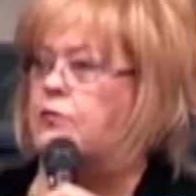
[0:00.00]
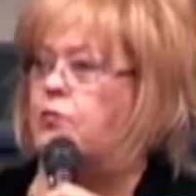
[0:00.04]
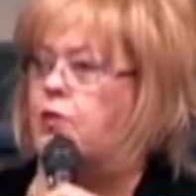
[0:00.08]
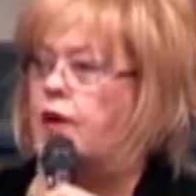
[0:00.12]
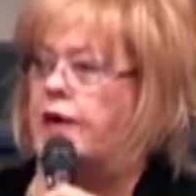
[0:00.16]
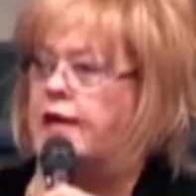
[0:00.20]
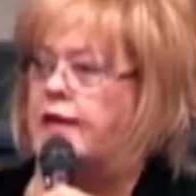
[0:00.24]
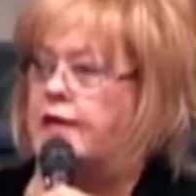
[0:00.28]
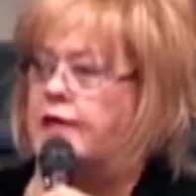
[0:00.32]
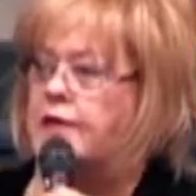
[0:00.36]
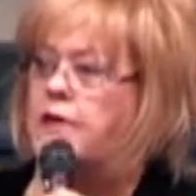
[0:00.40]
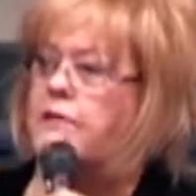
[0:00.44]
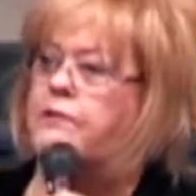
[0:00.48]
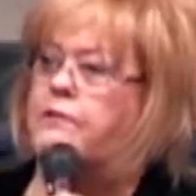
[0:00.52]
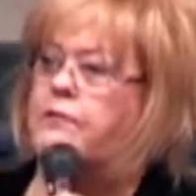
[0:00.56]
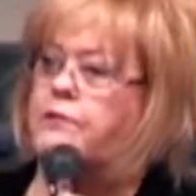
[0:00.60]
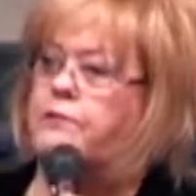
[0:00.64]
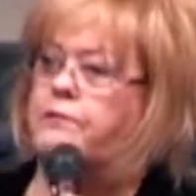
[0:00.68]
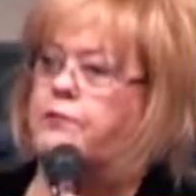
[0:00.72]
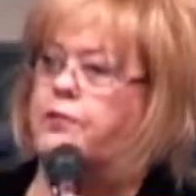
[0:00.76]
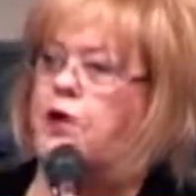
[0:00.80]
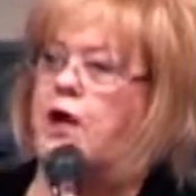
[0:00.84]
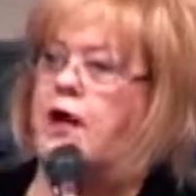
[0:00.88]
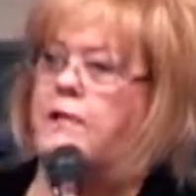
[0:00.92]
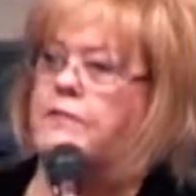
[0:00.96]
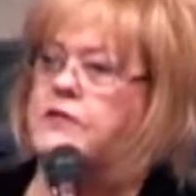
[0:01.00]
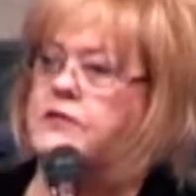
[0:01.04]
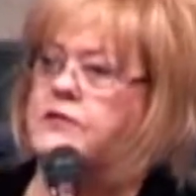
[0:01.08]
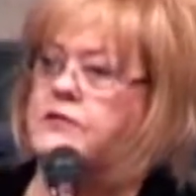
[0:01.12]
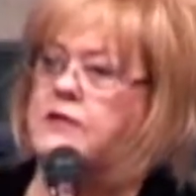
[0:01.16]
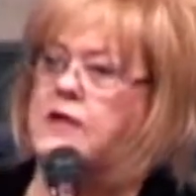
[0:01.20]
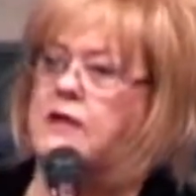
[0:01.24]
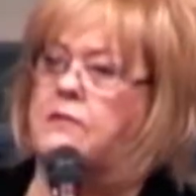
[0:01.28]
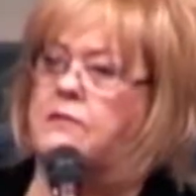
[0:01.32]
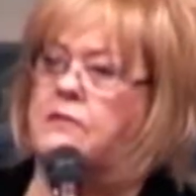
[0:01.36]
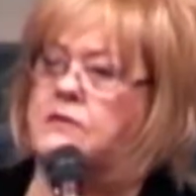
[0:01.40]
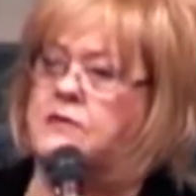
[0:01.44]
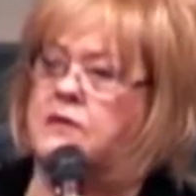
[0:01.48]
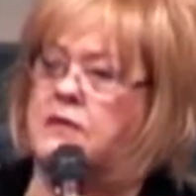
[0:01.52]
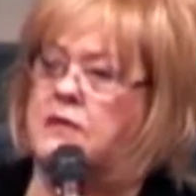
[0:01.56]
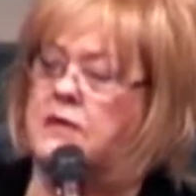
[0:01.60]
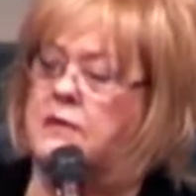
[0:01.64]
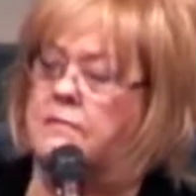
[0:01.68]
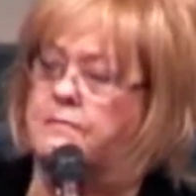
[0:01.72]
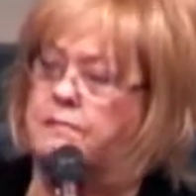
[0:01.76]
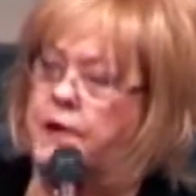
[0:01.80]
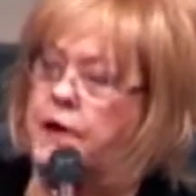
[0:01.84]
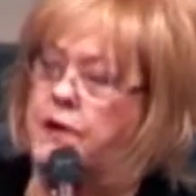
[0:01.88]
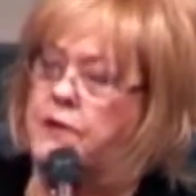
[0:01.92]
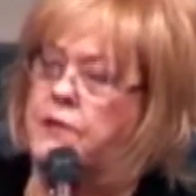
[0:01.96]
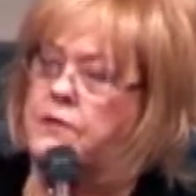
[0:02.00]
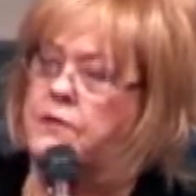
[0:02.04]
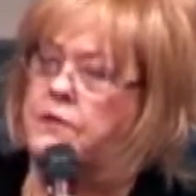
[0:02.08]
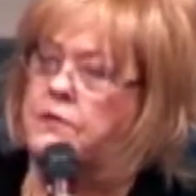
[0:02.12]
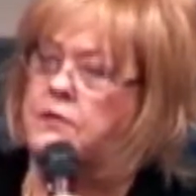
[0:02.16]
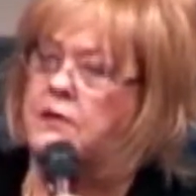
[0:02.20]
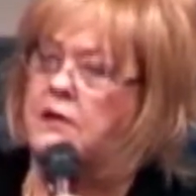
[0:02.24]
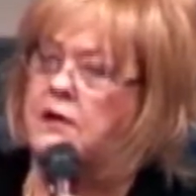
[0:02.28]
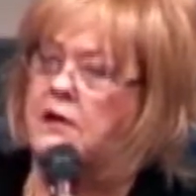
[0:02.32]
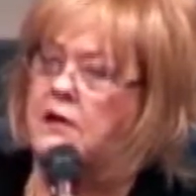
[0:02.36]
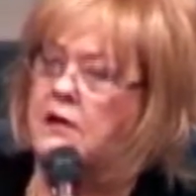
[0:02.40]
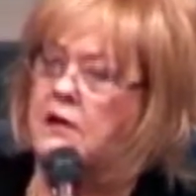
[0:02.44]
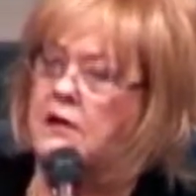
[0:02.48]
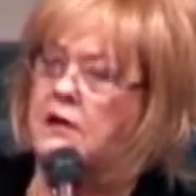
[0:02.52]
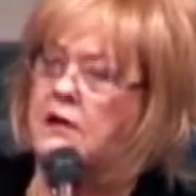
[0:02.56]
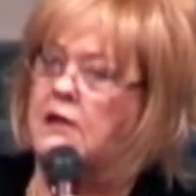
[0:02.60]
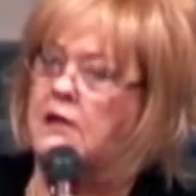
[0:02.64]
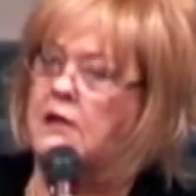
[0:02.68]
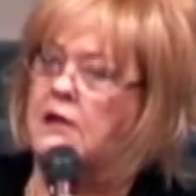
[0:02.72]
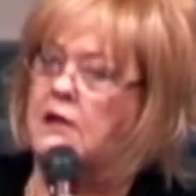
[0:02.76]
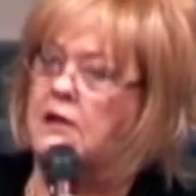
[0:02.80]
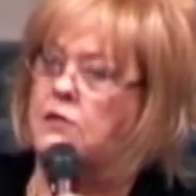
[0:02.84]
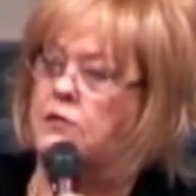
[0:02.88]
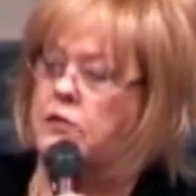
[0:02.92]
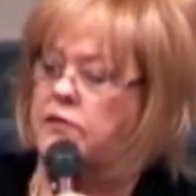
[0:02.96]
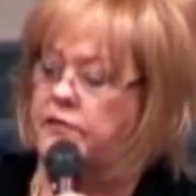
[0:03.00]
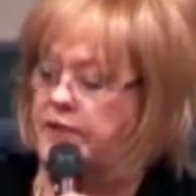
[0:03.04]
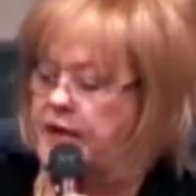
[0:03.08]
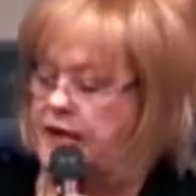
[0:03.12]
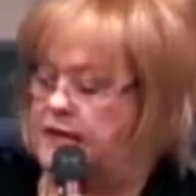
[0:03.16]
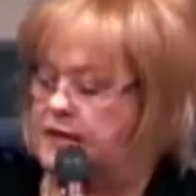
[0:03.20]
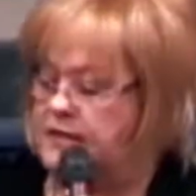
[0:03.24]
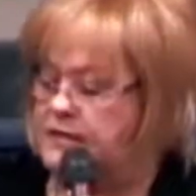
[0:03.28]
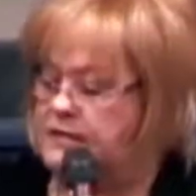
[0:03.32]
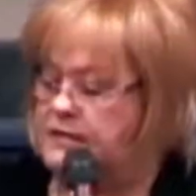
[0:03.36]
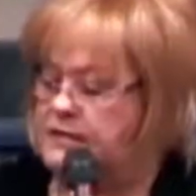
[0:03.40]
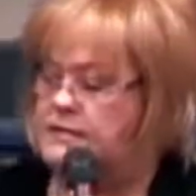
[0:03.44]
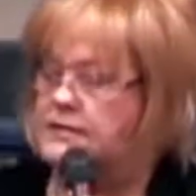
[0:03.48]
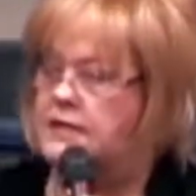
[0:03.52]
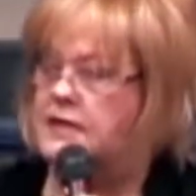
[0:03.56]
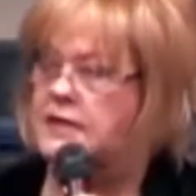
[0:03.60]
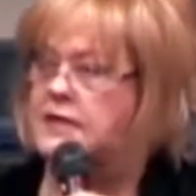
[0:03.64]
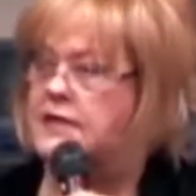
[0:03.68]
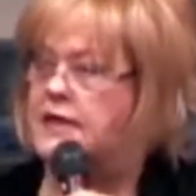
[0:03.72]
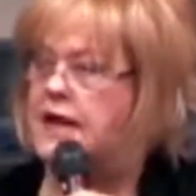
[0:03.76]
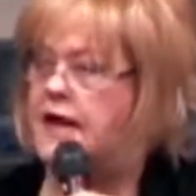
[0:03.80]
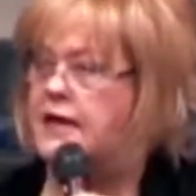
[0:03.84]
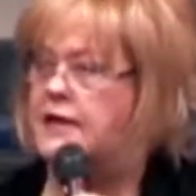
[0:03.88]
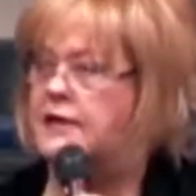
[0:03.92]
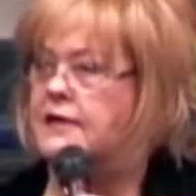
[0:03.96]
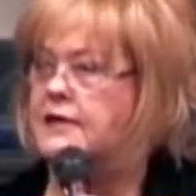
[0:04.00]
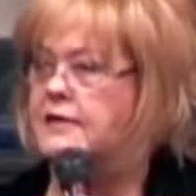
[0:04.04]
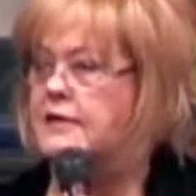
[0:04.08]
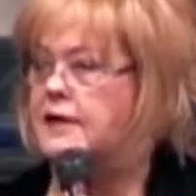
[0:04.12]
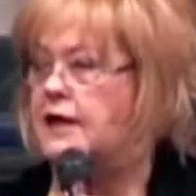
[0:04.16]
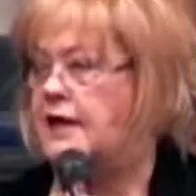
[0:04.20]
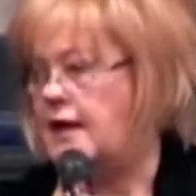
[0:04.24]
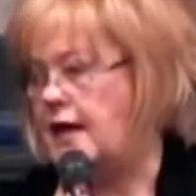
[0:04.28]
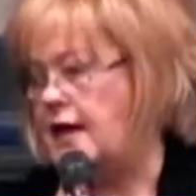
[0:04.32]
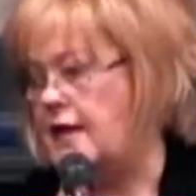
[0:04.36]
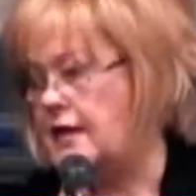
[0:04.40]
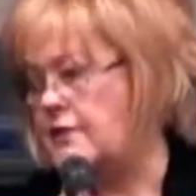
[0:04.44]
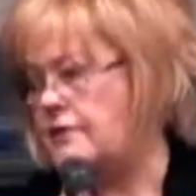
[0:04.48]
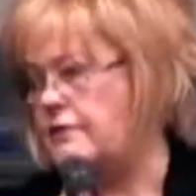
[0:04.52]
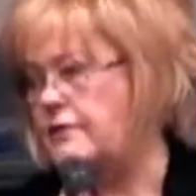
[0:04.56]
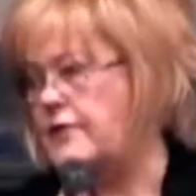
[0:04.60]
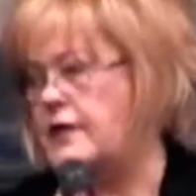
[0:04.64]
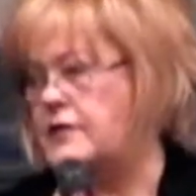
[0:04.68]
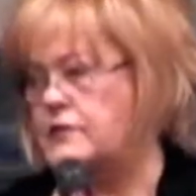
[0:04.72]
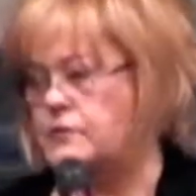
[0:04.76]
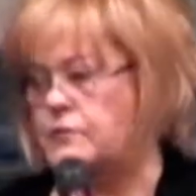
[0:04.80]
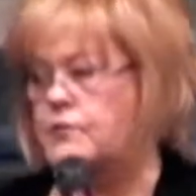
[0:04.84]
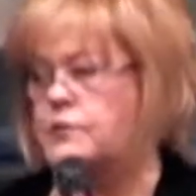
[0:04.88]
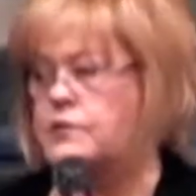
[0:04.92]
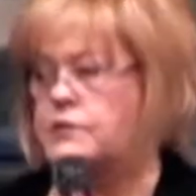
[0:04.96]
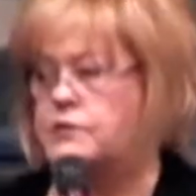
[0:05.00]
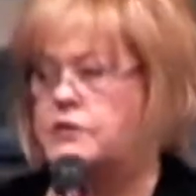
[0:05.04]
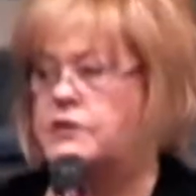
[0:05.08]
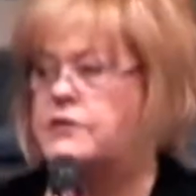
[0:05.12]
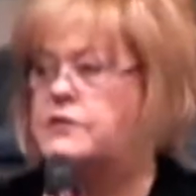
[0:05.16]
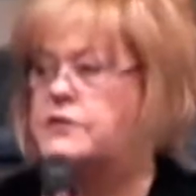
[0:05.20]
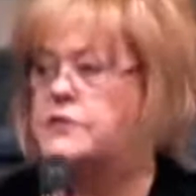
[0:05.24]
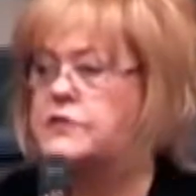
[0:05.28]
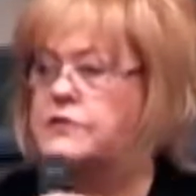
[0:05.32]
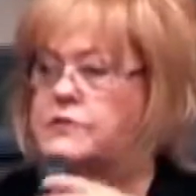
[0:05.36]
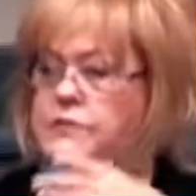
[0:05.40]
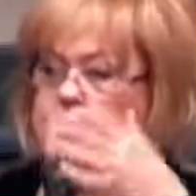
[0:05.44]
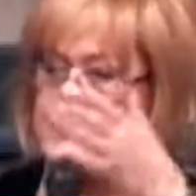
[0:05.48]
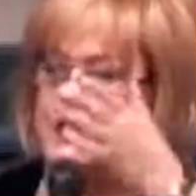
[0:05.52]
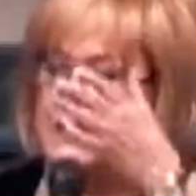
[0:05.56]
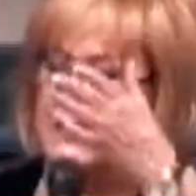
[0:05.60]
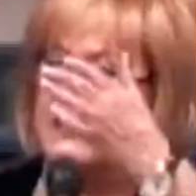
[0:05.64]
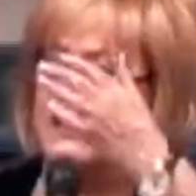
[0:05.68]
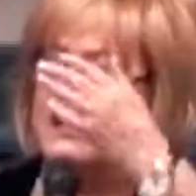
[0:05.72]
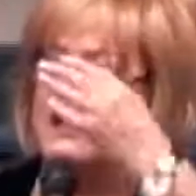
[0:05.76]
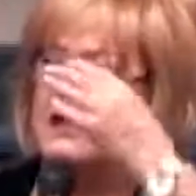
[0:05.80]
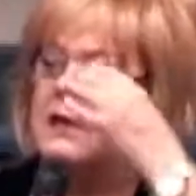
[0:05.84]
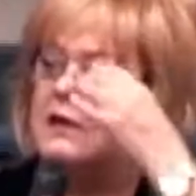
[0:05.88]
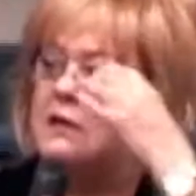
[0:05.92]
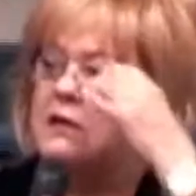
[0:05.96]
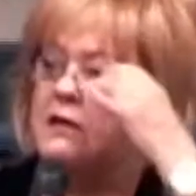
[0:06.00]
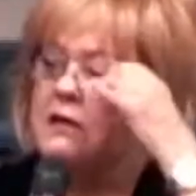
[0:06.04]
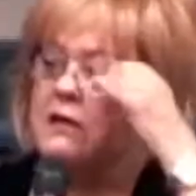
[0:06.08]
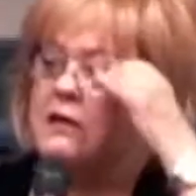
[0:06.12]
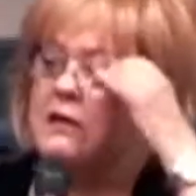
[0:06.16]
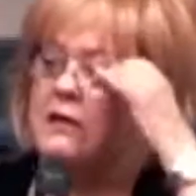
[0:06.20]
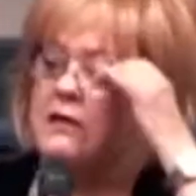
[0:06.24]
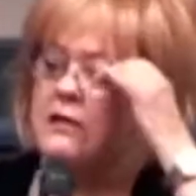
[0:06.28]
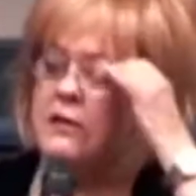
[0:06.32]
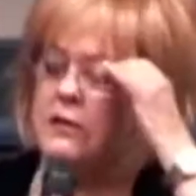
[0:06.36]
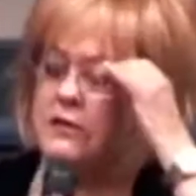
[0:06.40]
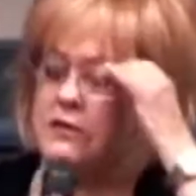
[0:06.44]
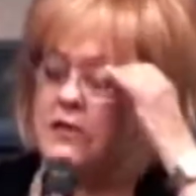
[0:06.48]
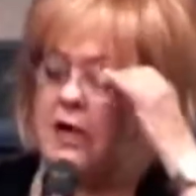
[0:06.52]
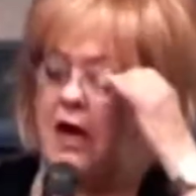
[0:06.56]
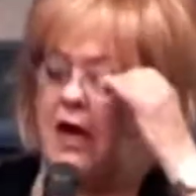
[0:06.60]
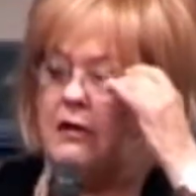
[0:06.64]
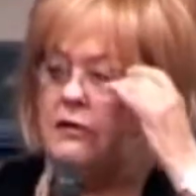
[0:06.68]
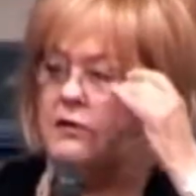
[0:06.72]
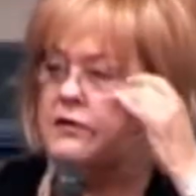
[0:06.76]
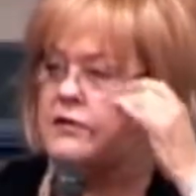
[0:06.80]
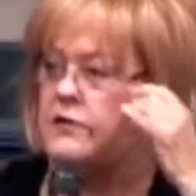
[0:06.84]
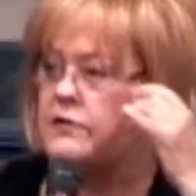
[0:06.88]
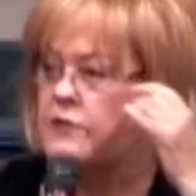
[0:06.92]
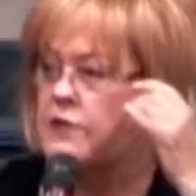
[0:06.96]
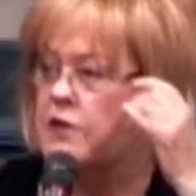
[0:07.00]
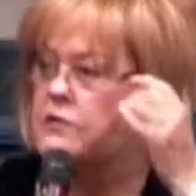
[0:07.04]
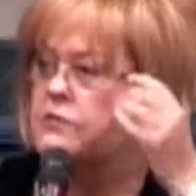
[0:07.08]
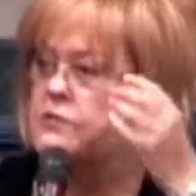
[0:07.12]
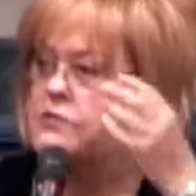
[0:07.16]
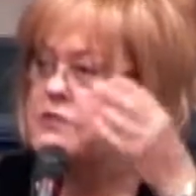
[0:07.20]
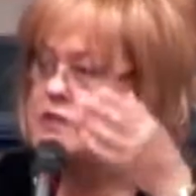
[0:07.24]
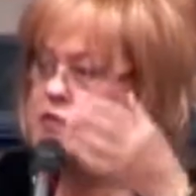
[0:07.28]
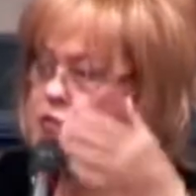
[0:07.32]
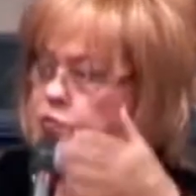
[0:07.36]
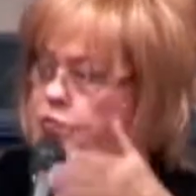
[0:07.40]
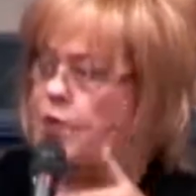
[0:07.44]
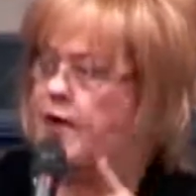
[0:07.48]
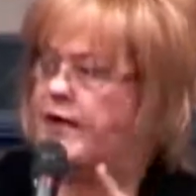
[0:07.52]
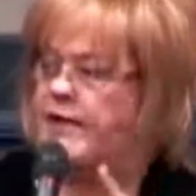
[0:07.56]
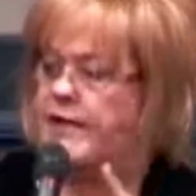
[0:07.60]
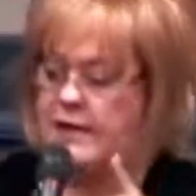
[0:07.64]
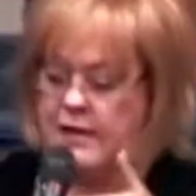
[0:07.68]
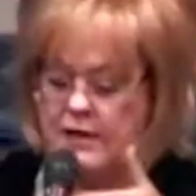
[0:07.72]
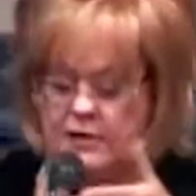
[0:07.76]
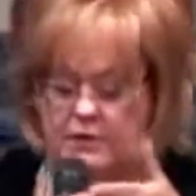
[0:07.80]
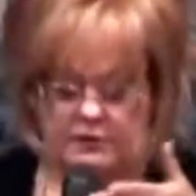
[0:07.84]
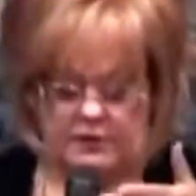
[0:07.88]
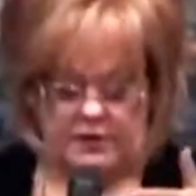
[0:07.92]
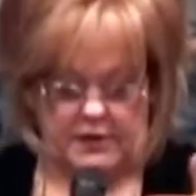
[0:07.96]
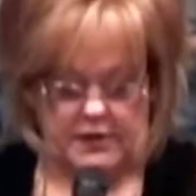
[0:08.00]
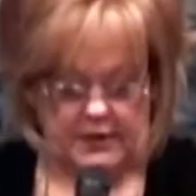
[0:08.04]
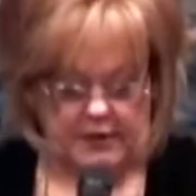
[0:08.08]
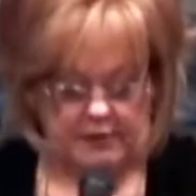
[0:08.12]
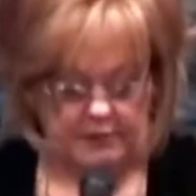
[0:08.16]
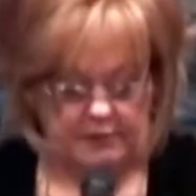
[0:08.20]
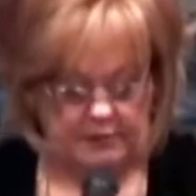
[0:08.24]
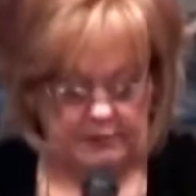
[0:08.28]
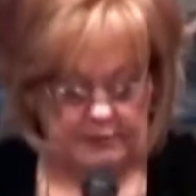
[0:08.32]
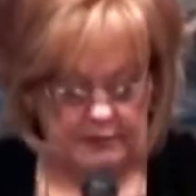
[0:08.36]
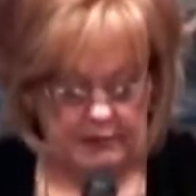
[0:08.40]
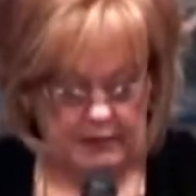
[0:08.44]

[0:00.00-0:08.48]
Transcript: waited on the promise, there was an abode where they could see down into hell. That's where Jesus went to talk to those that's waiting on him.